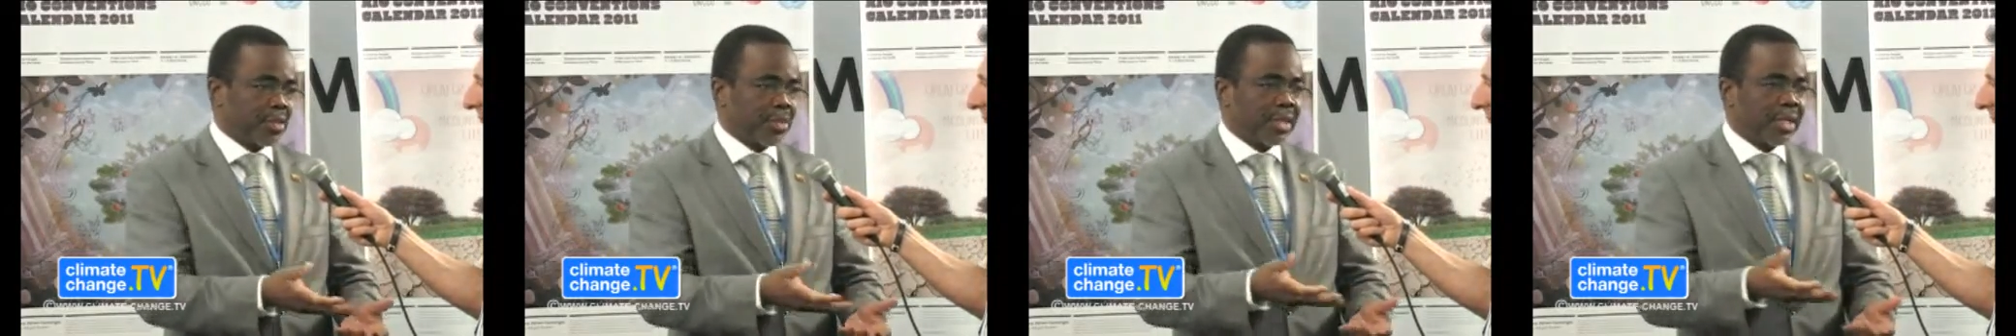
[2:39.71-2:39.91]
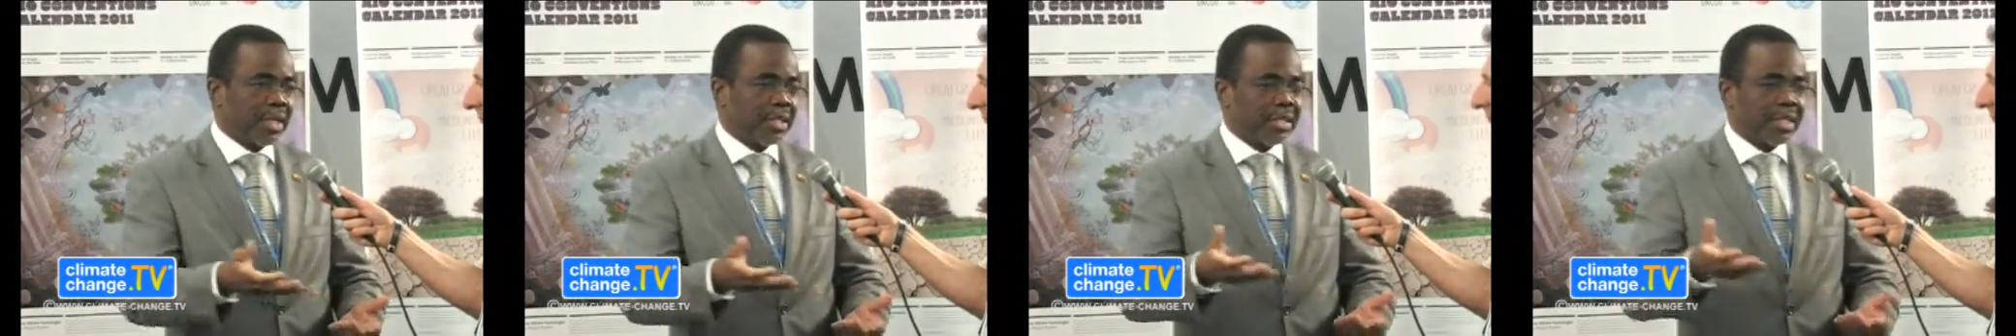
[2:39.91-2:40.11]

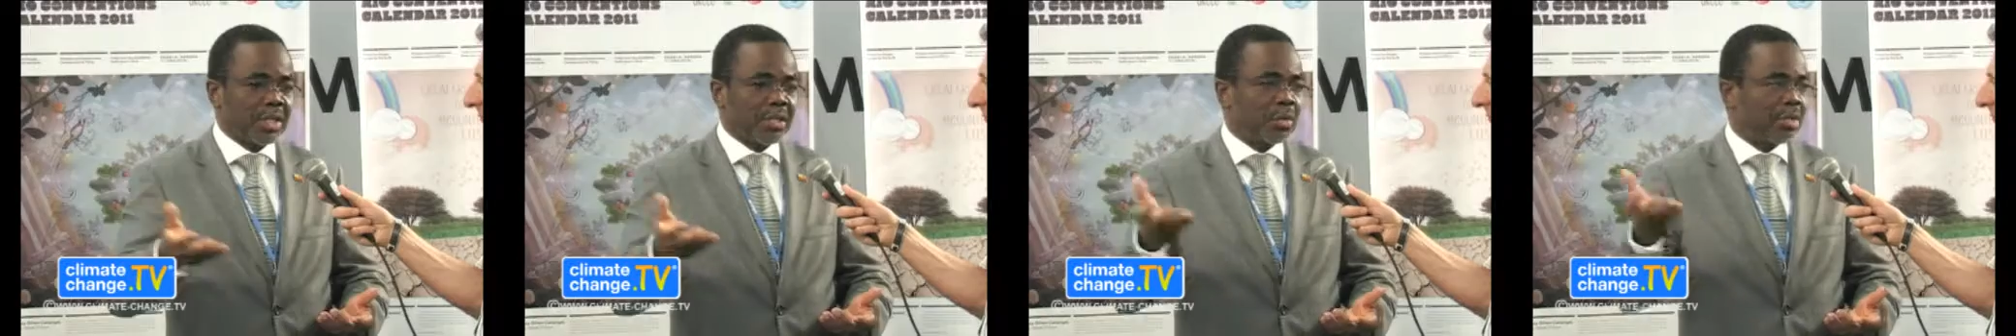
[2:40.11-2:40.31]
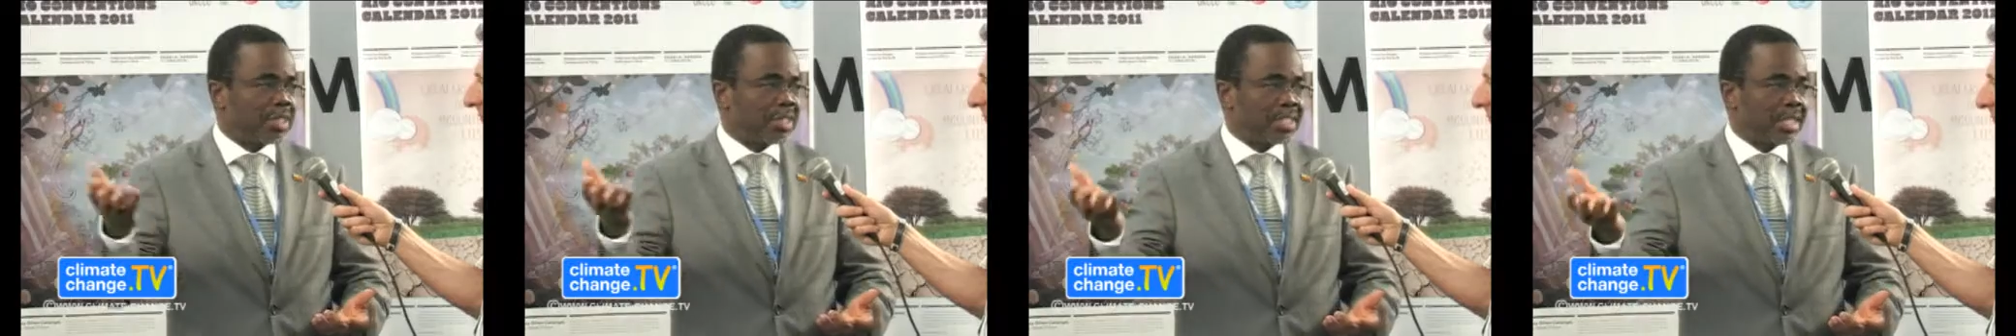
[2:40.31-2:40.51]
look at the
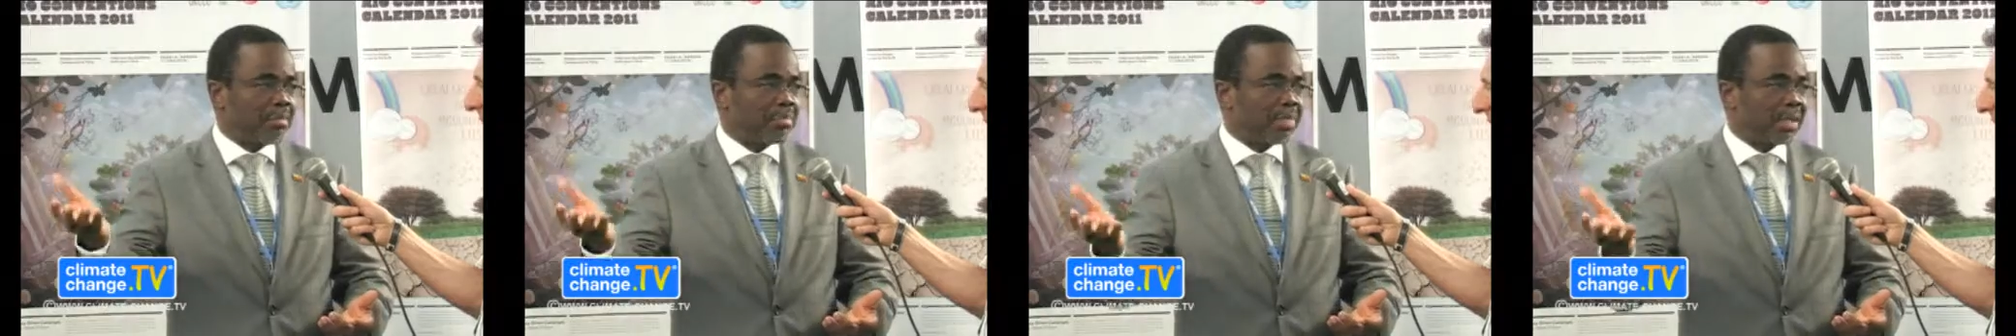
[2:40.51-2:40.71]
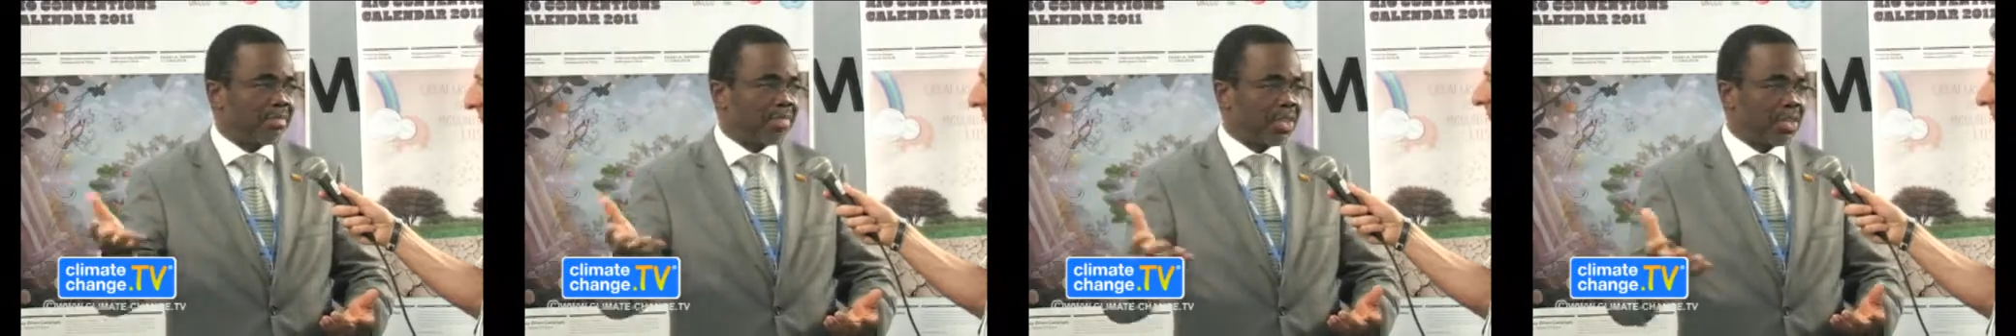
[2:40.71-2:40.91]

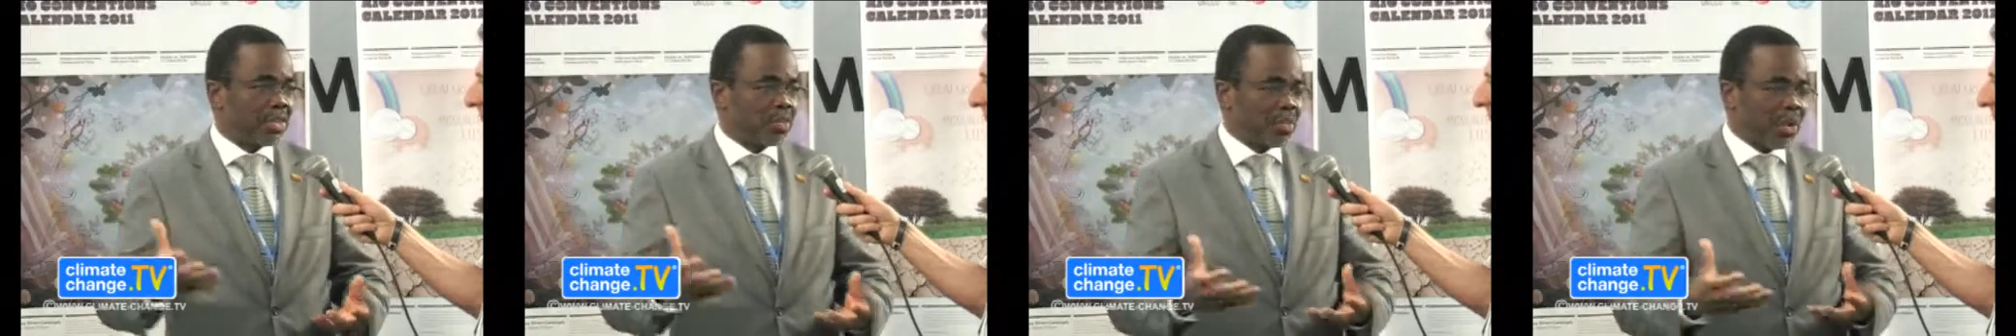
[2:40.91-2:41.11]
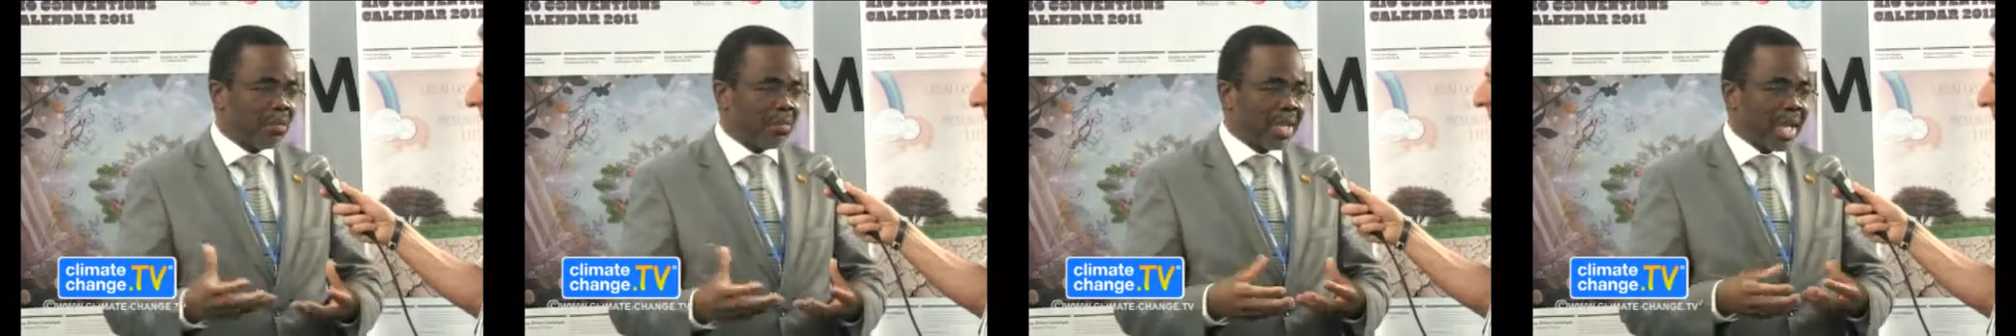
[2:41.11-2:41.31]
ecosystem
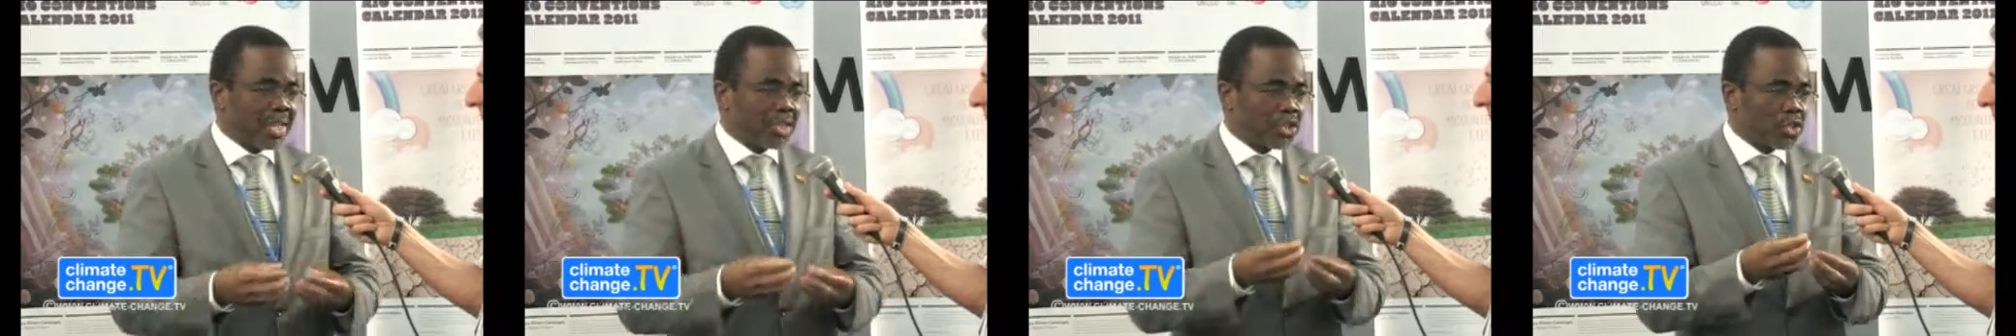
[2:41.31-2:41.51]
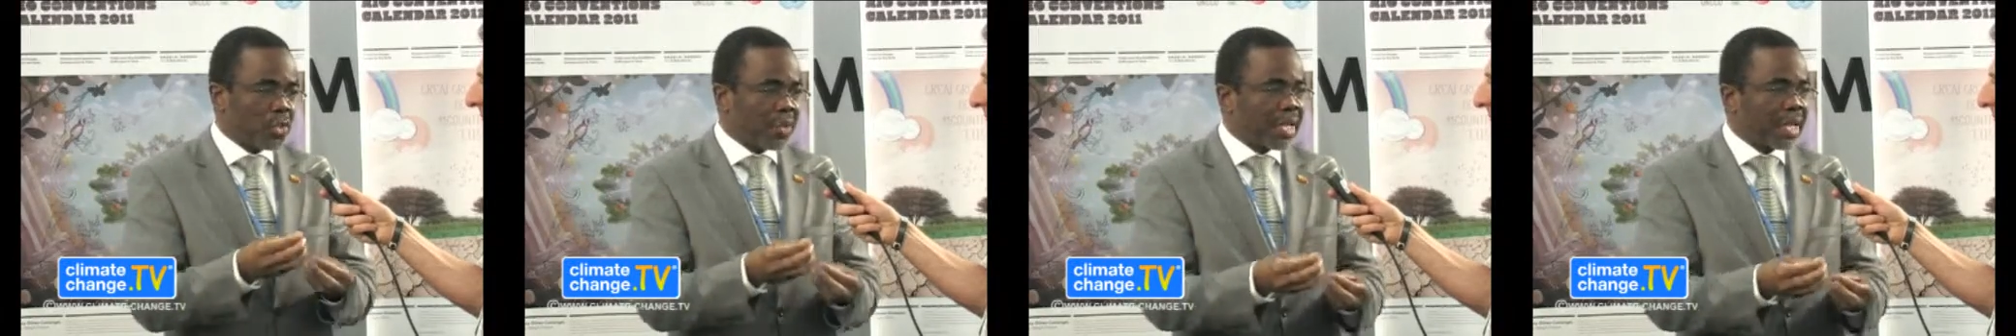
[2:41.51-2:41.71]
pavilion, where we are
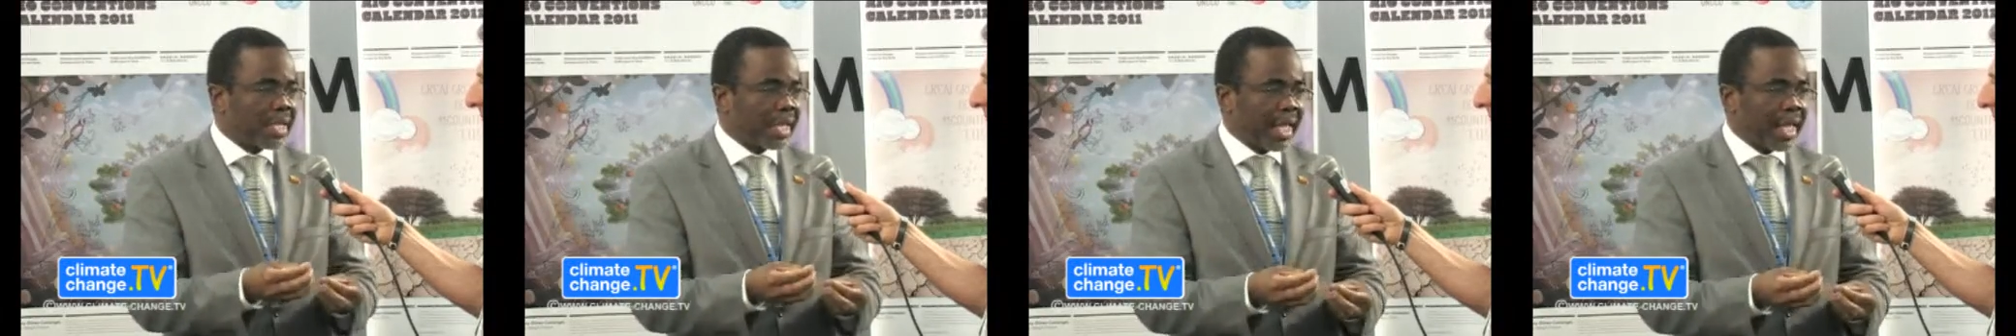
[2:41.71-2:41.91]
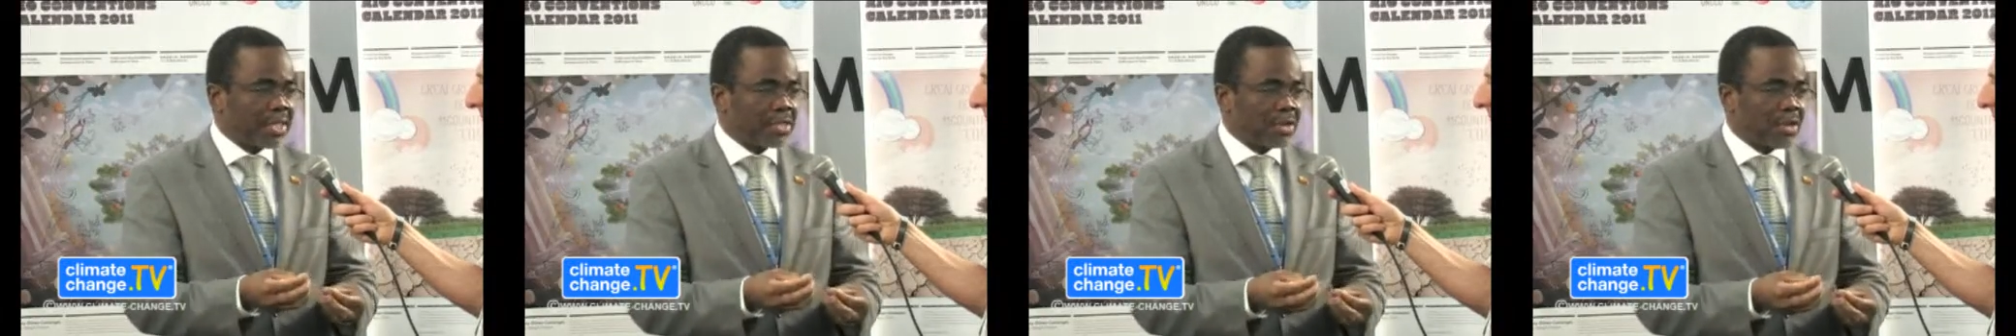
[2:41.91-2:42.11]
showing
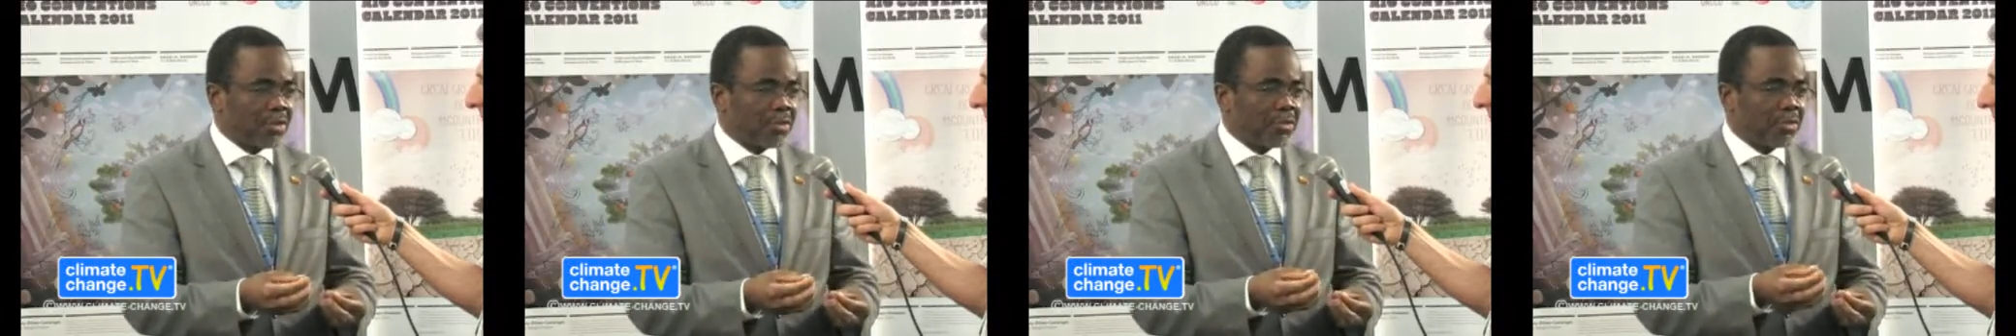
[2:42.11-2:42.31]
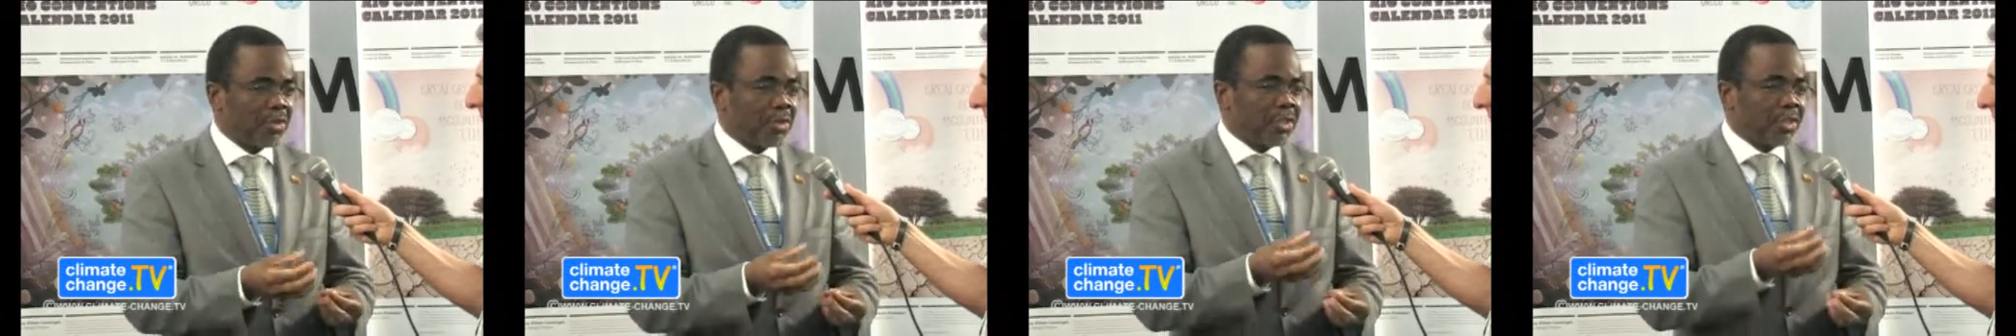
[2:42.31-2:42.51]
case
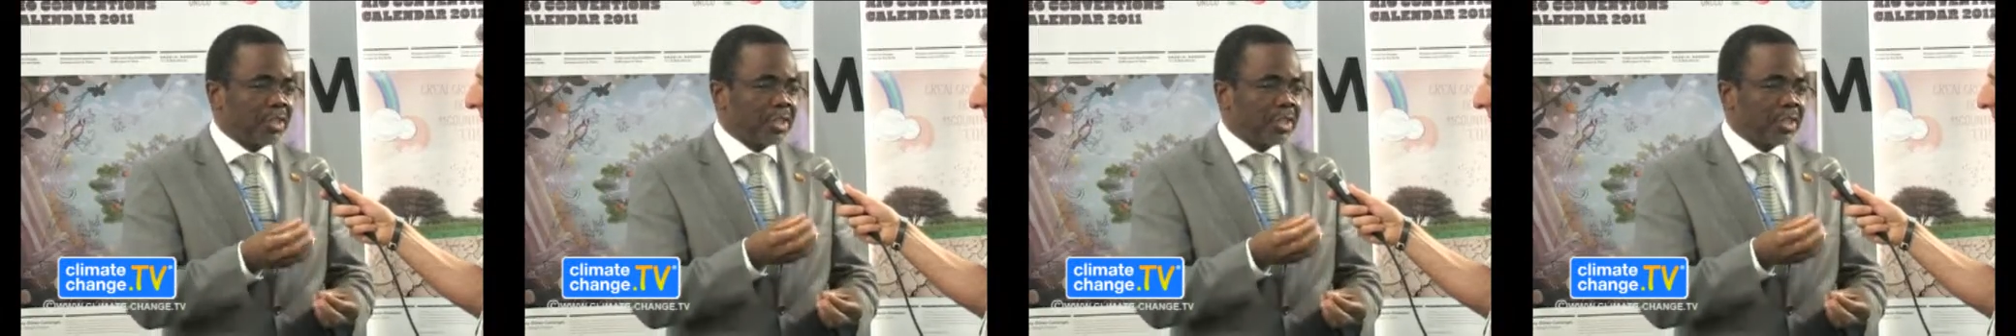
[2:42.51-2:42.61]
of